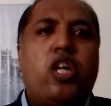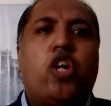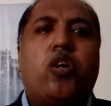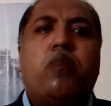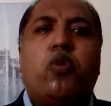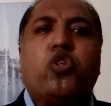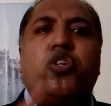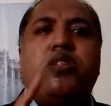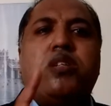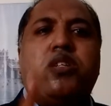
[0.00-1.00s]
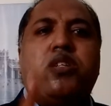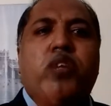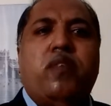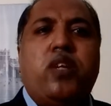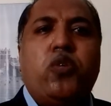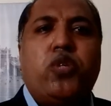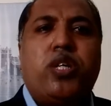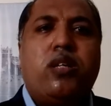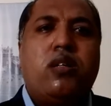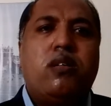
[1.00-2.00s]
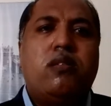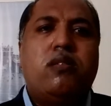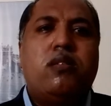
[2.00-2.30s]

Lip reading: your emotions into revolution.